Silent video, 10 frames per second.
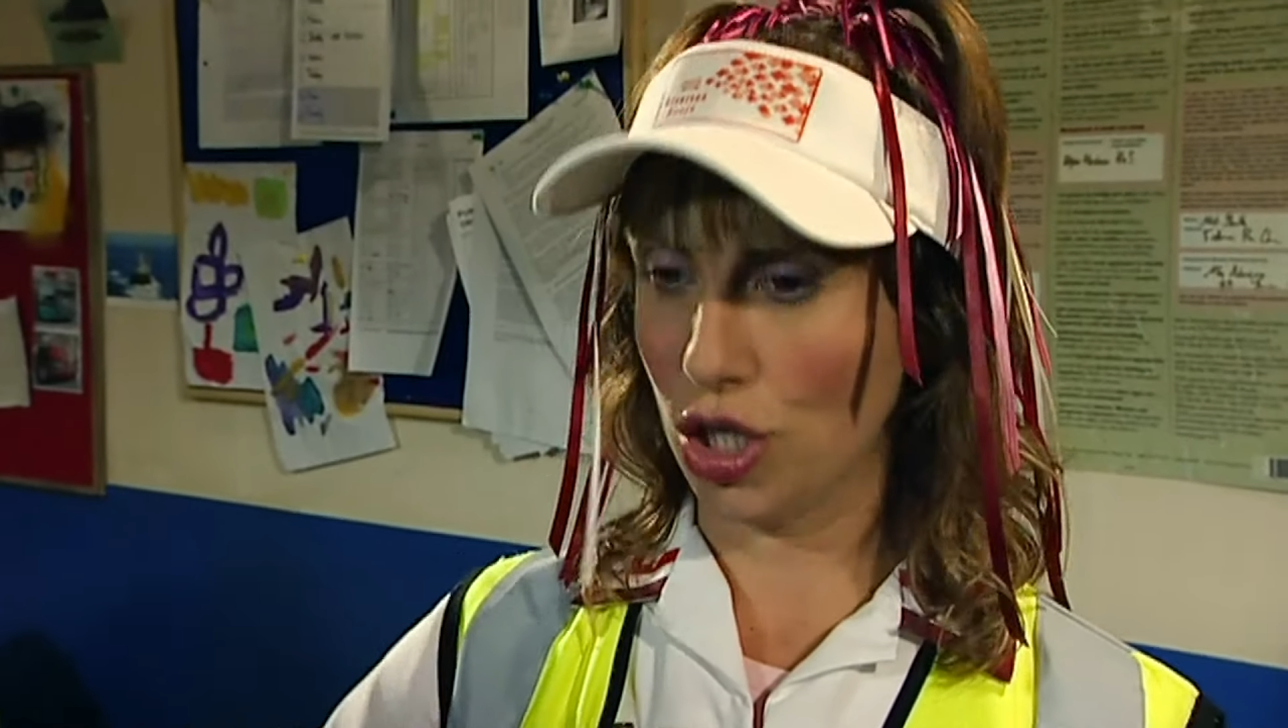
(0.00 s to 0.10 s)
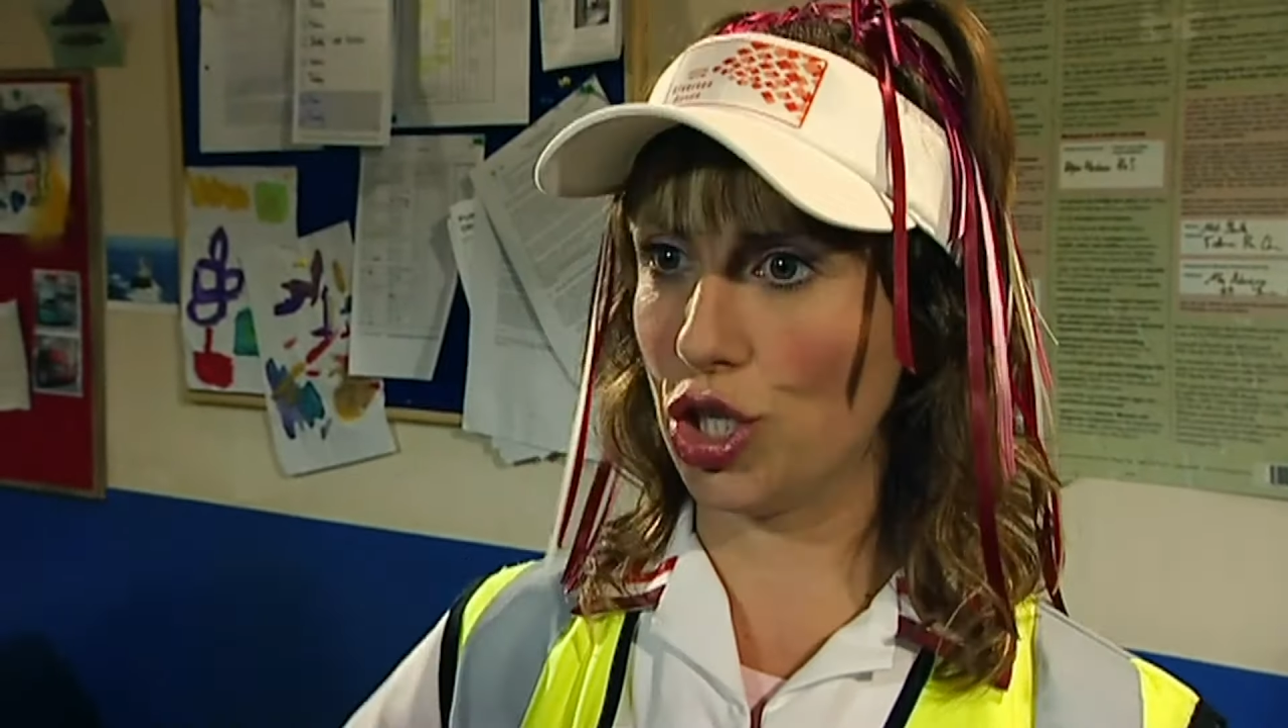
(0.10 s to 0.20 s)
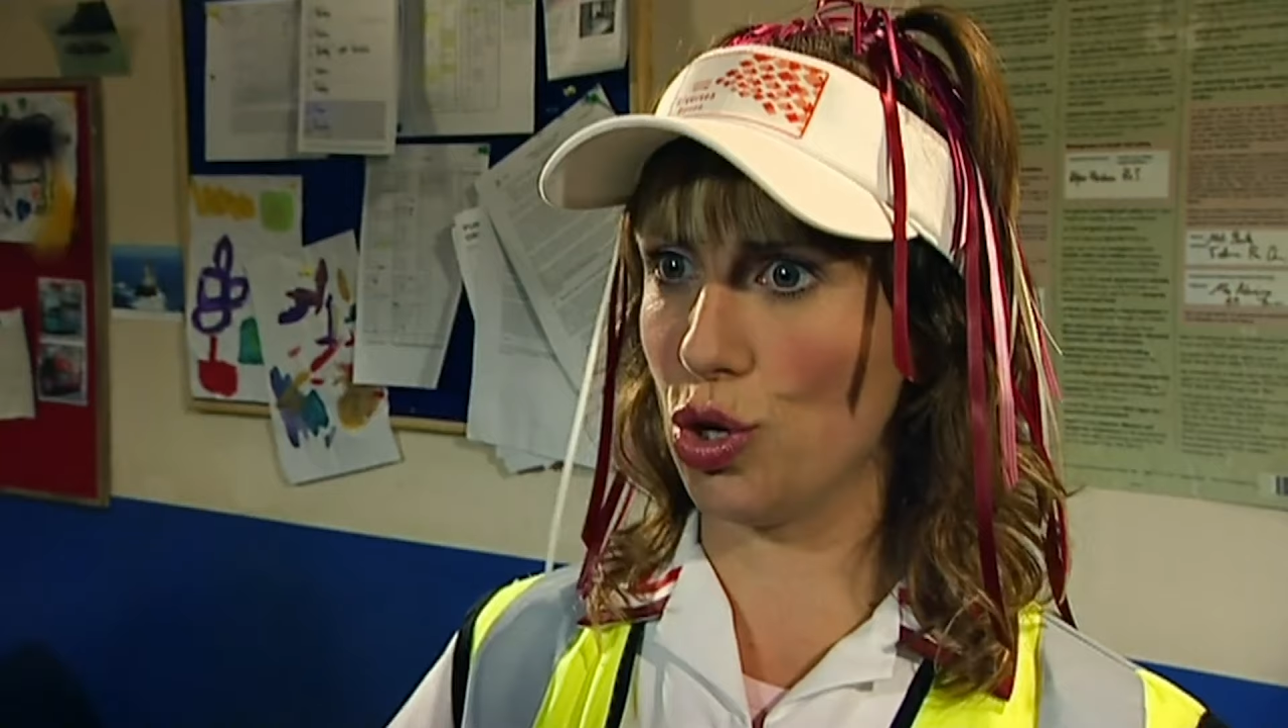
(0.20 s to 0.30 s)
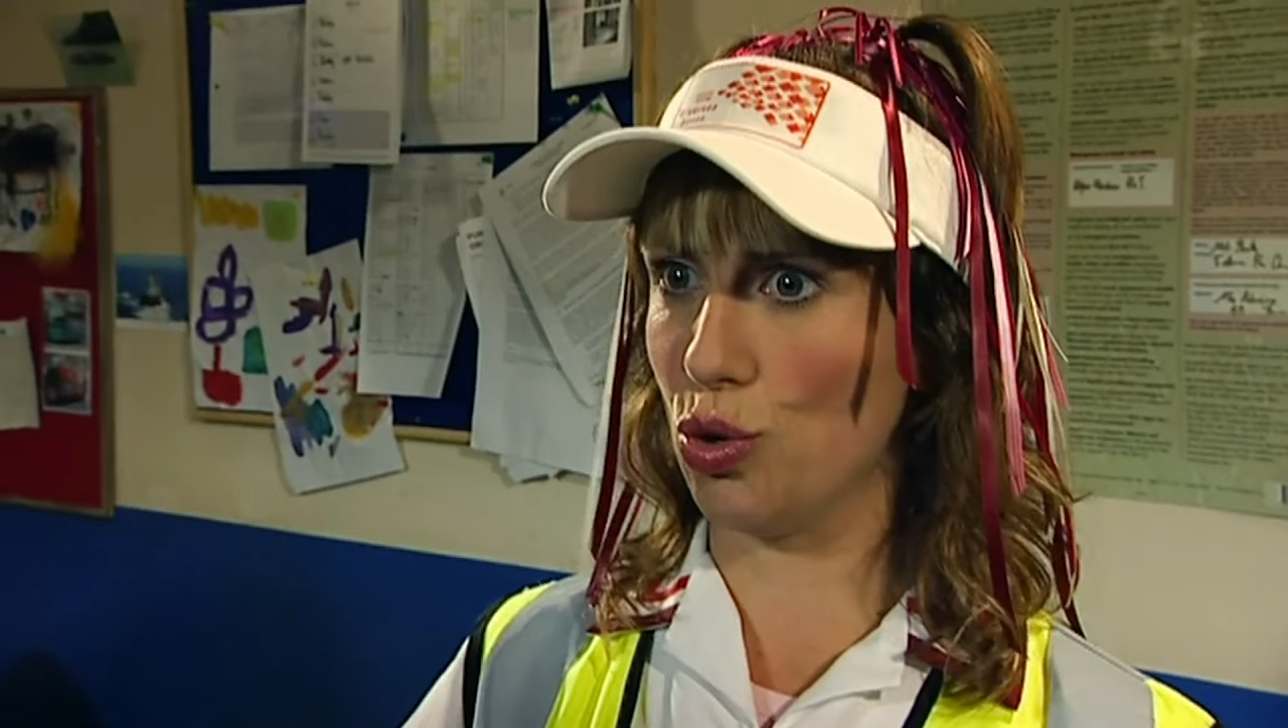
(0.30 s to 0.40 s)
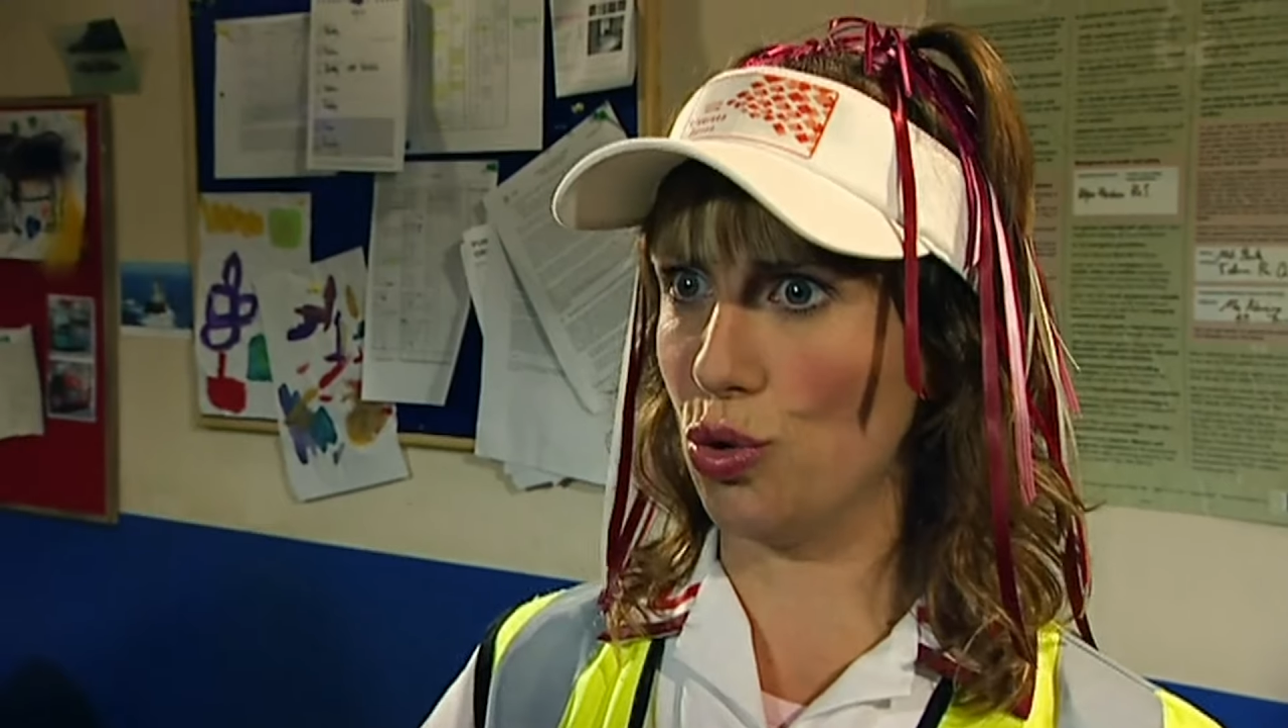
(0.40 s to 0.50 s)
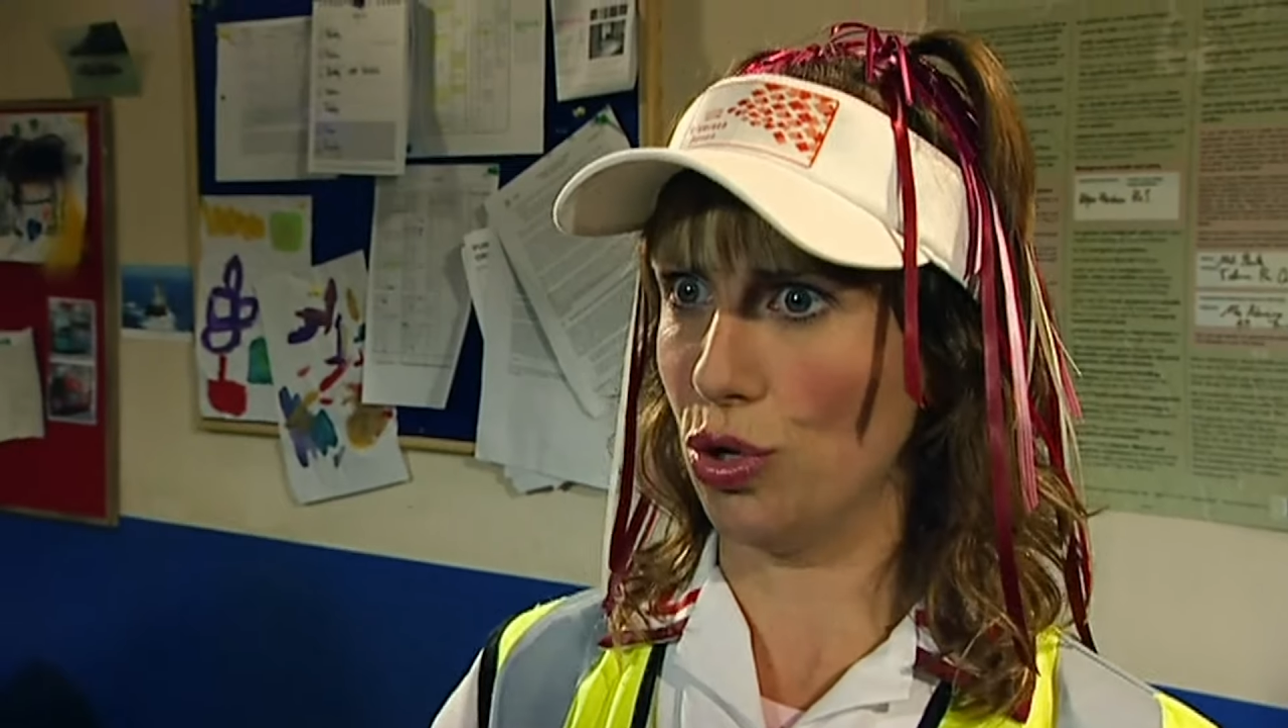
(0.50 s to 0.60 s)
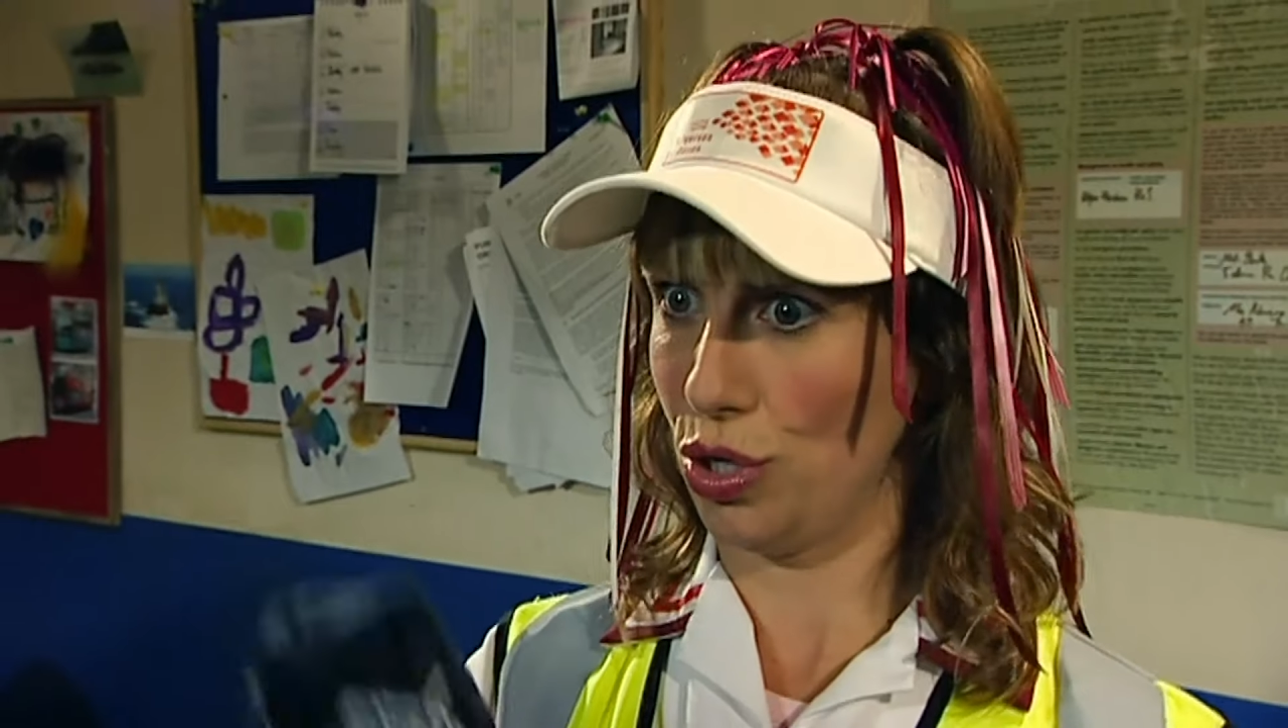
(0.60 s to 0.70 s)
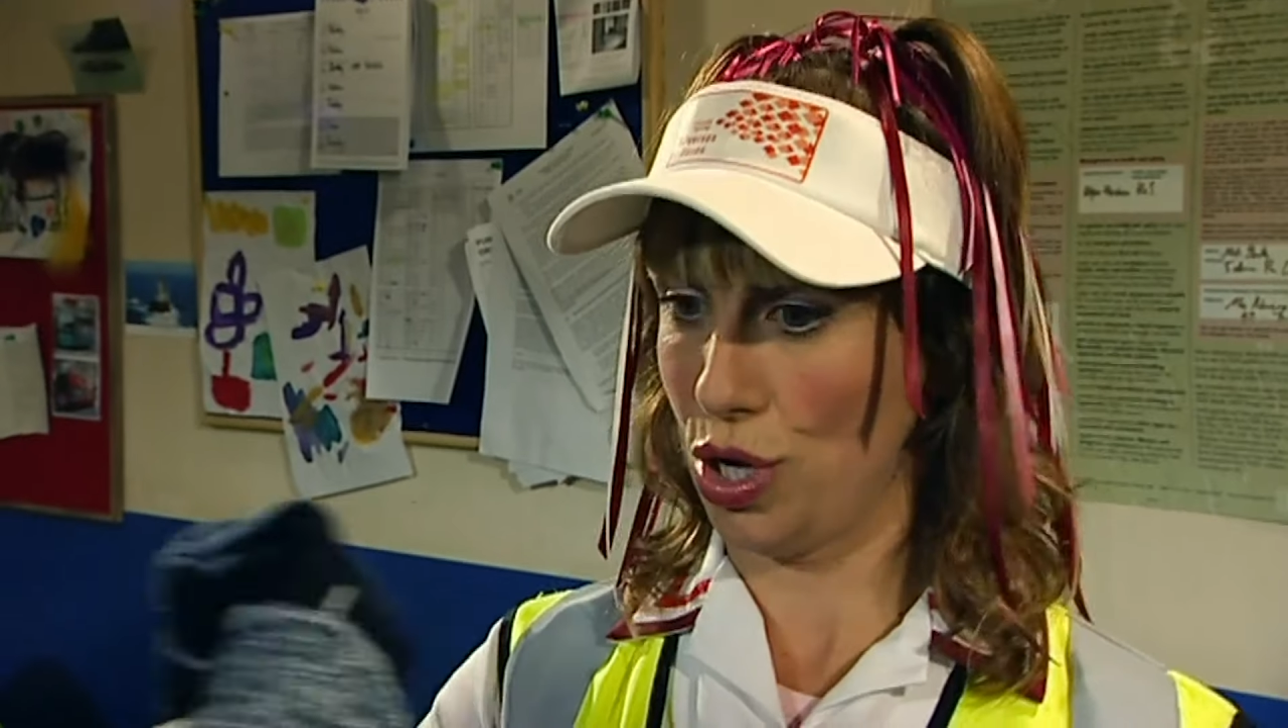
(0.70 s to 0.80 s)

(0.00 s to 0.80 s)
two